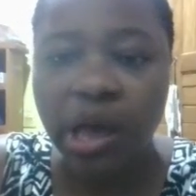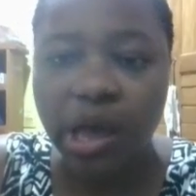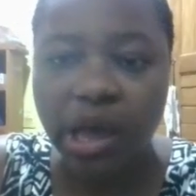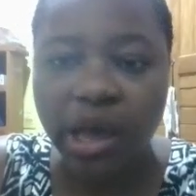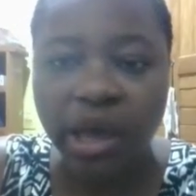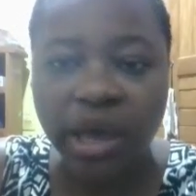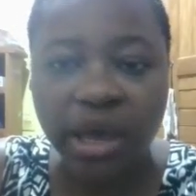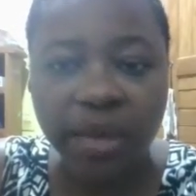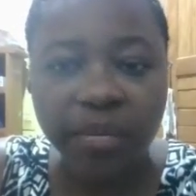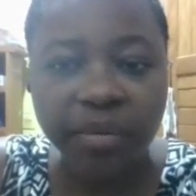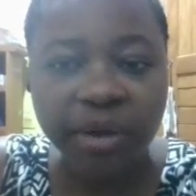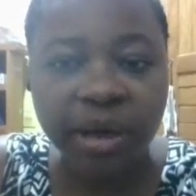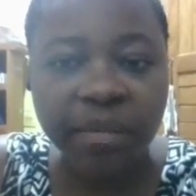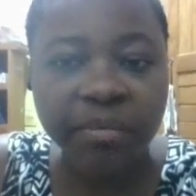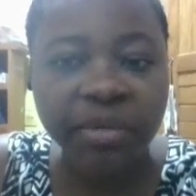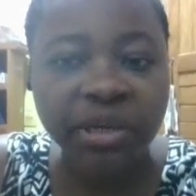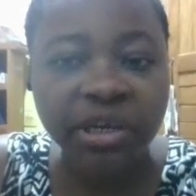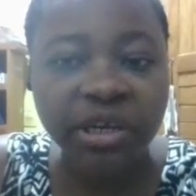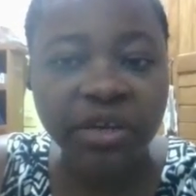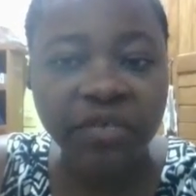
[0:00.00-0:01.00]
a heap can
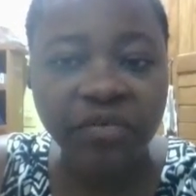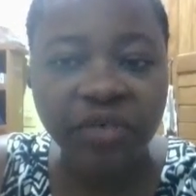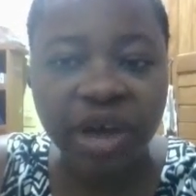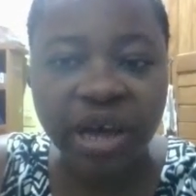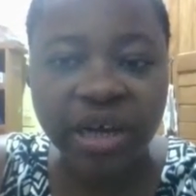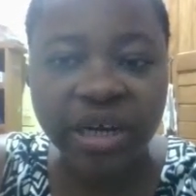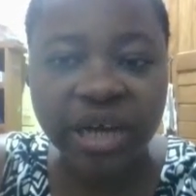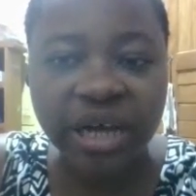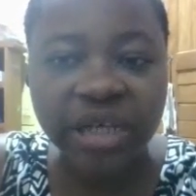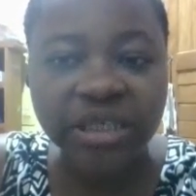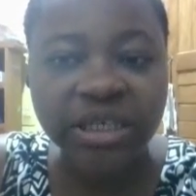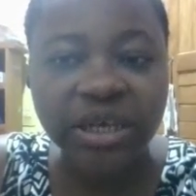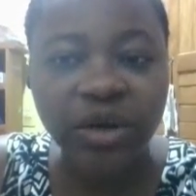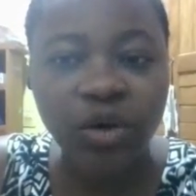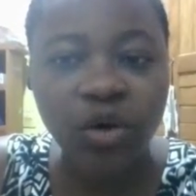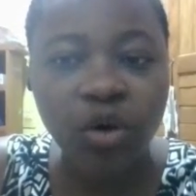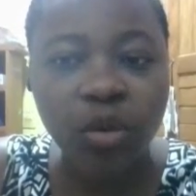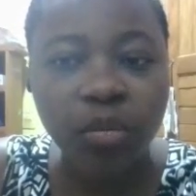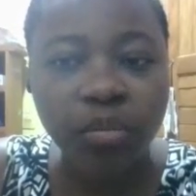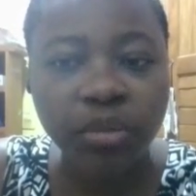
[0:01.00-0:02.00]
be defined as a
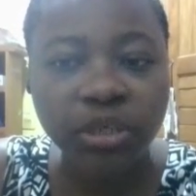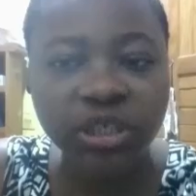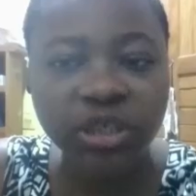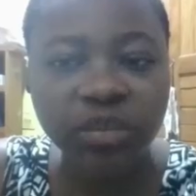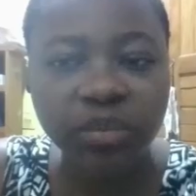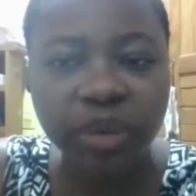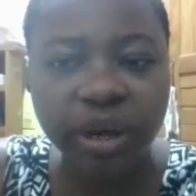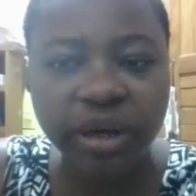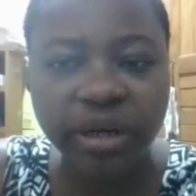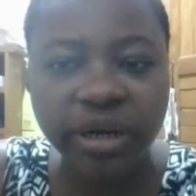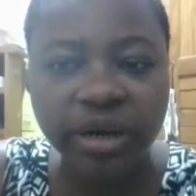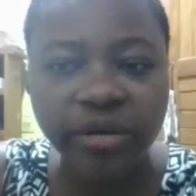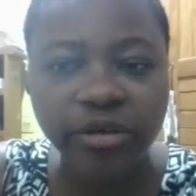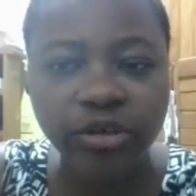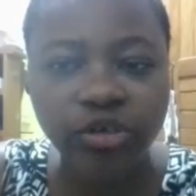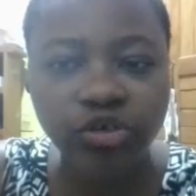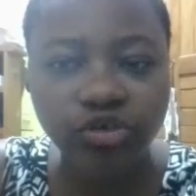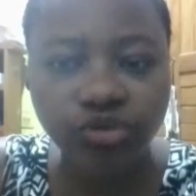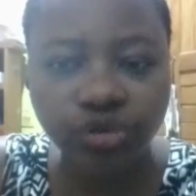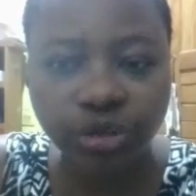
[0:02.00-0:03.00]
complete
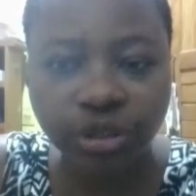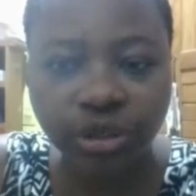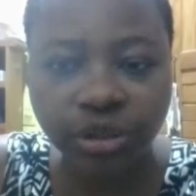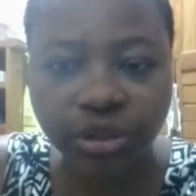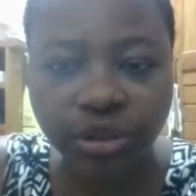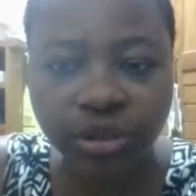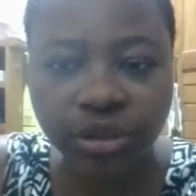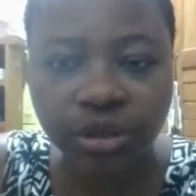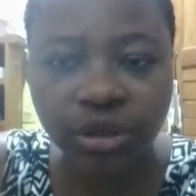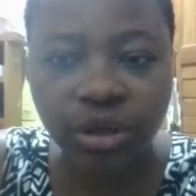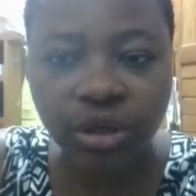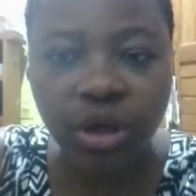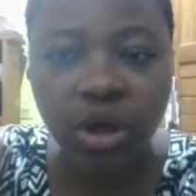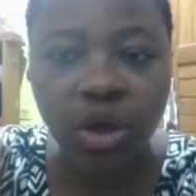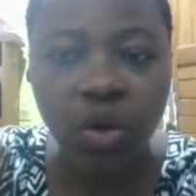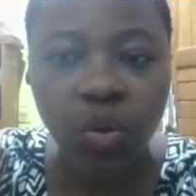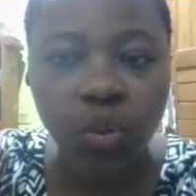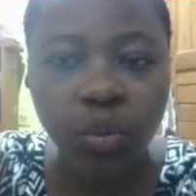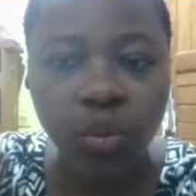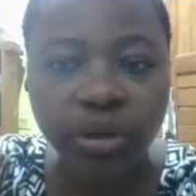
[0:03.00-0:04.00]
binary tree
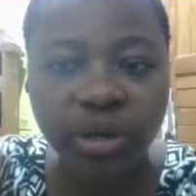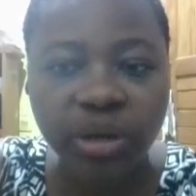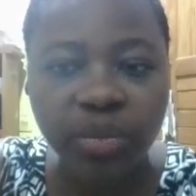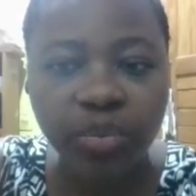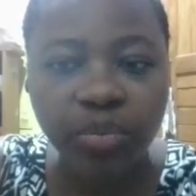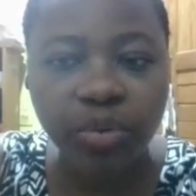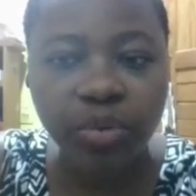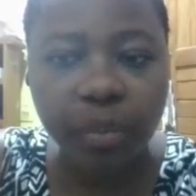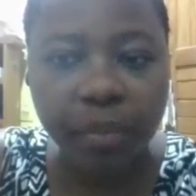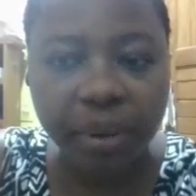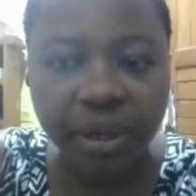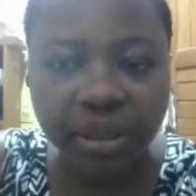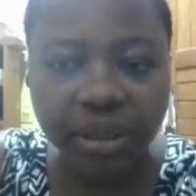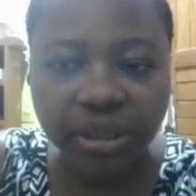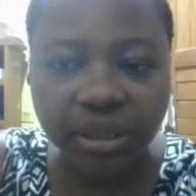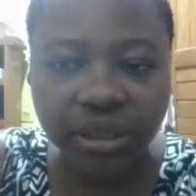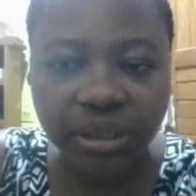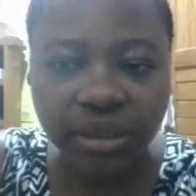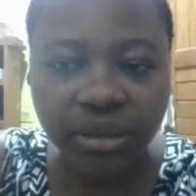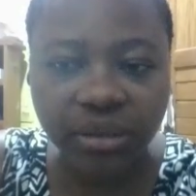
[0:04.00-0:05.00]
with the
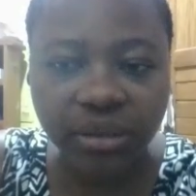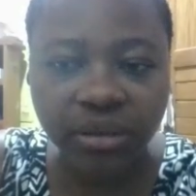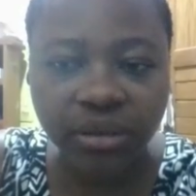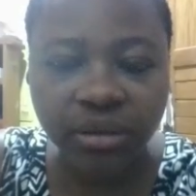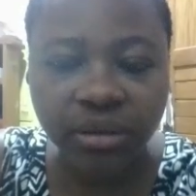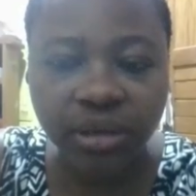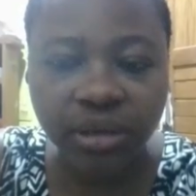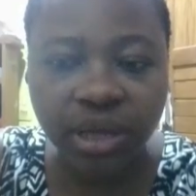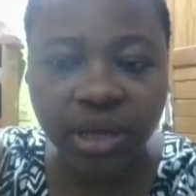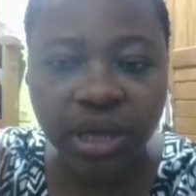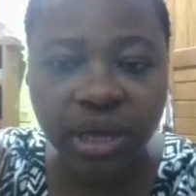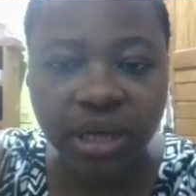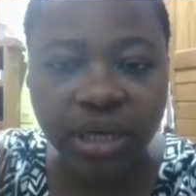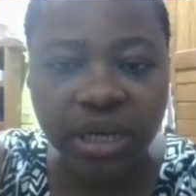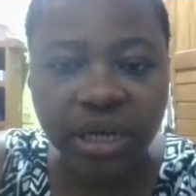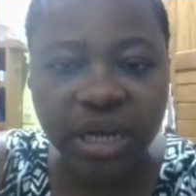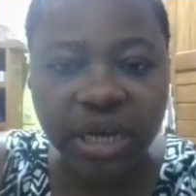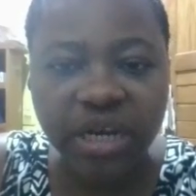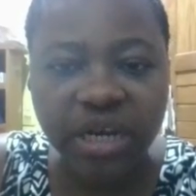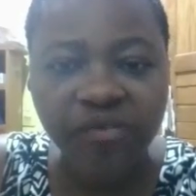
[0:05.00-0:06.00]
property
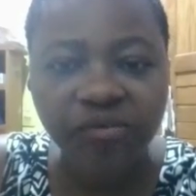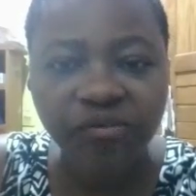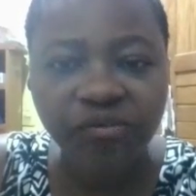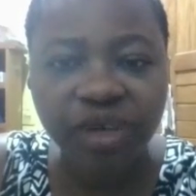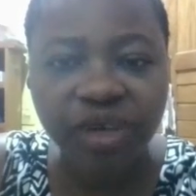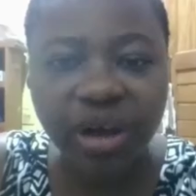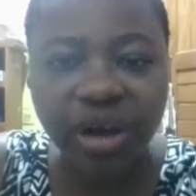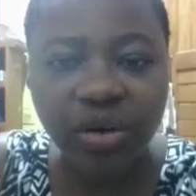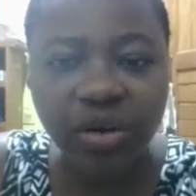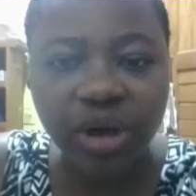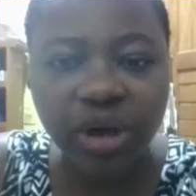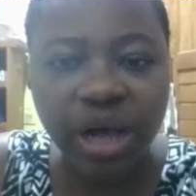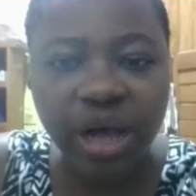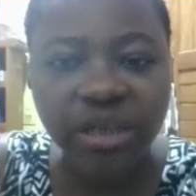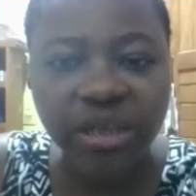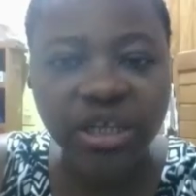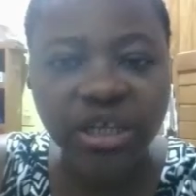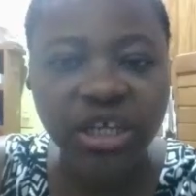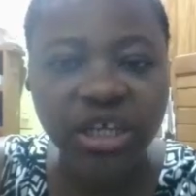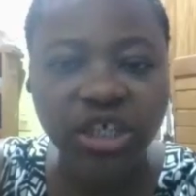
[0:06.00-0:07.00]
that the value
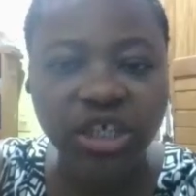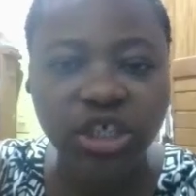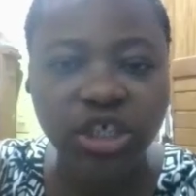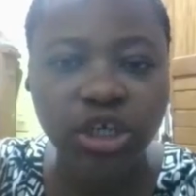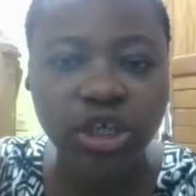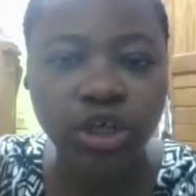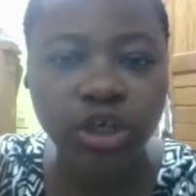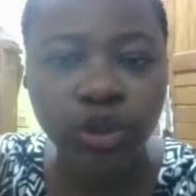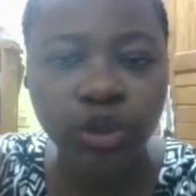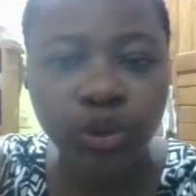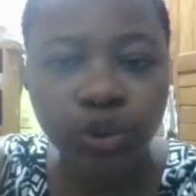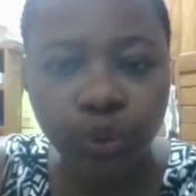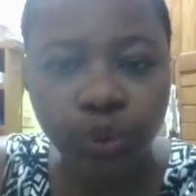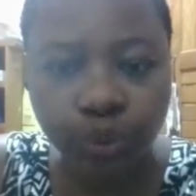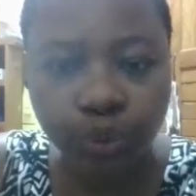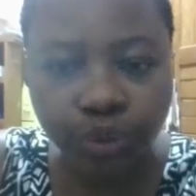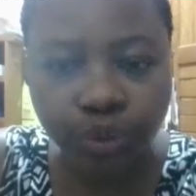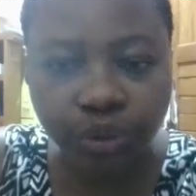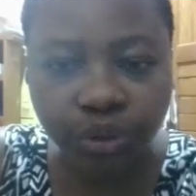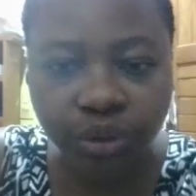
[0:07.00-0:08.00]
at each
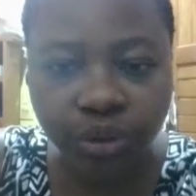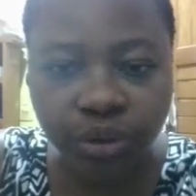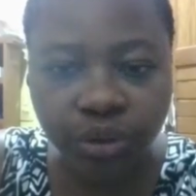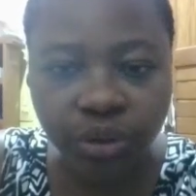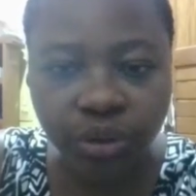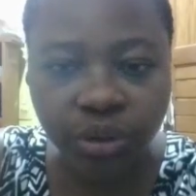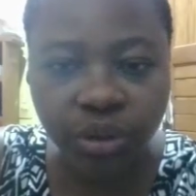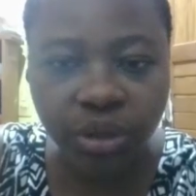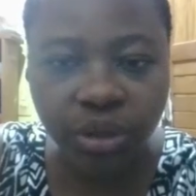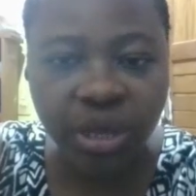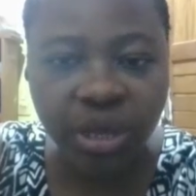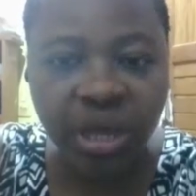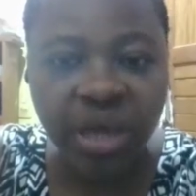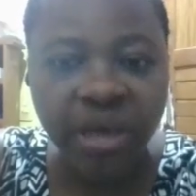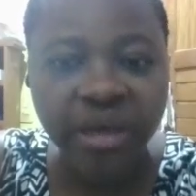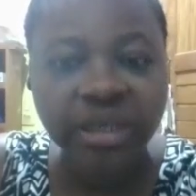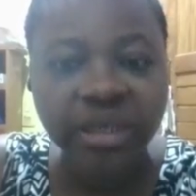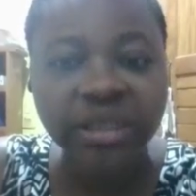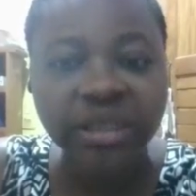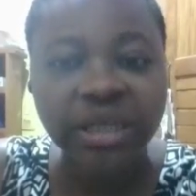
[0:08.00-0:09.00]
node
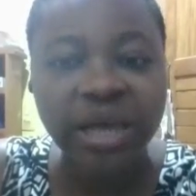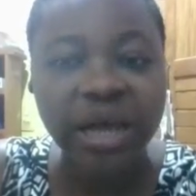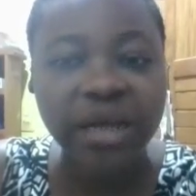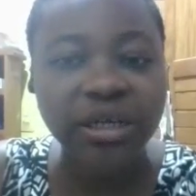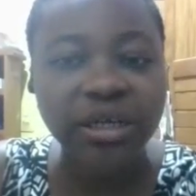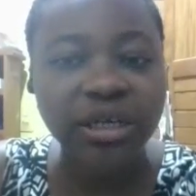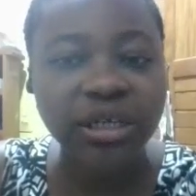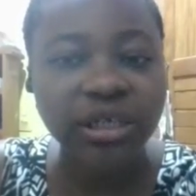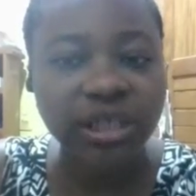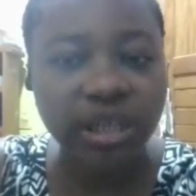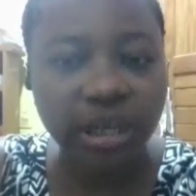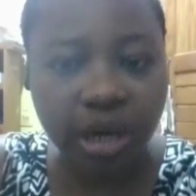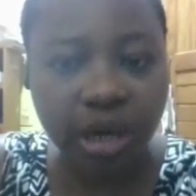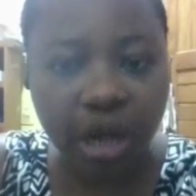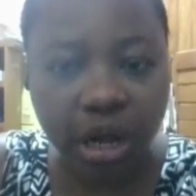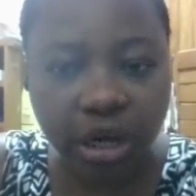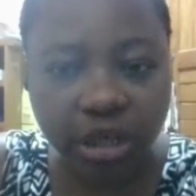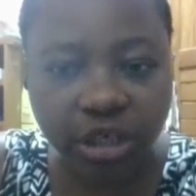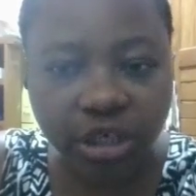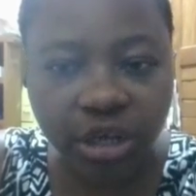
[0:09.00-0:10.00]
is at least
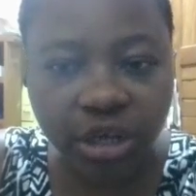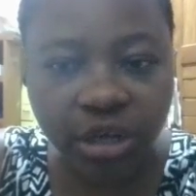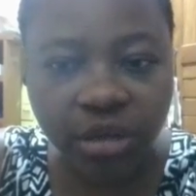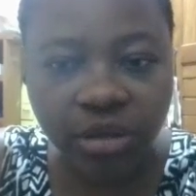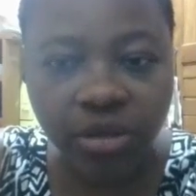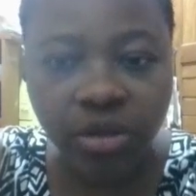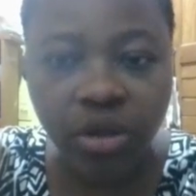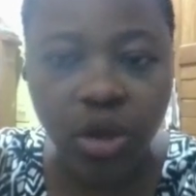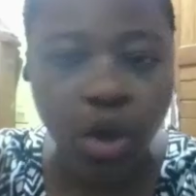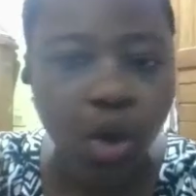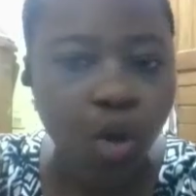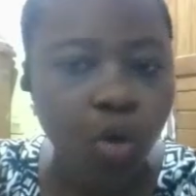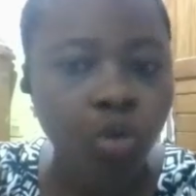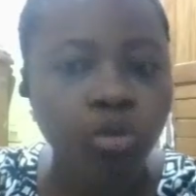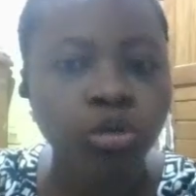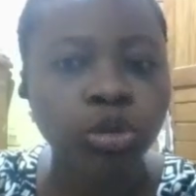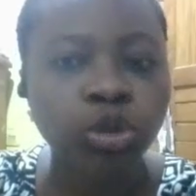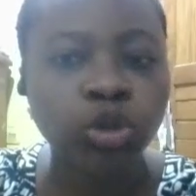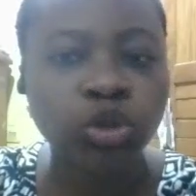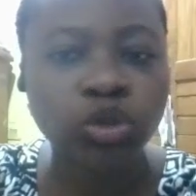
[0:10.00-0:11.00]
larger
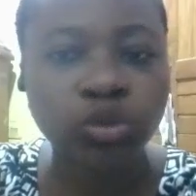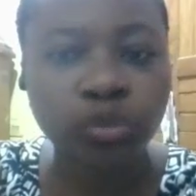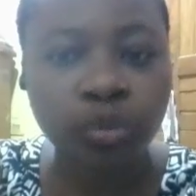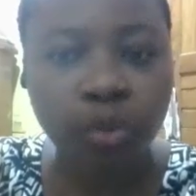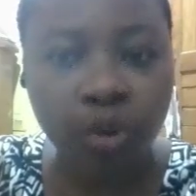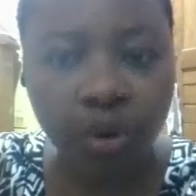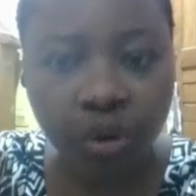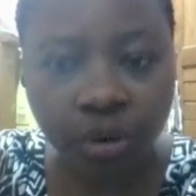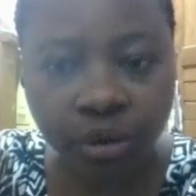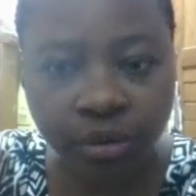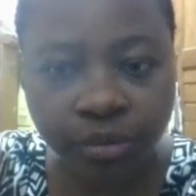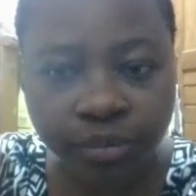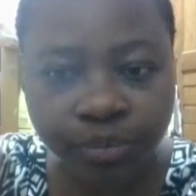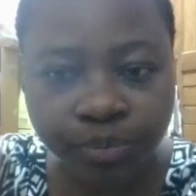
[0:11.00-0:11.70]
or small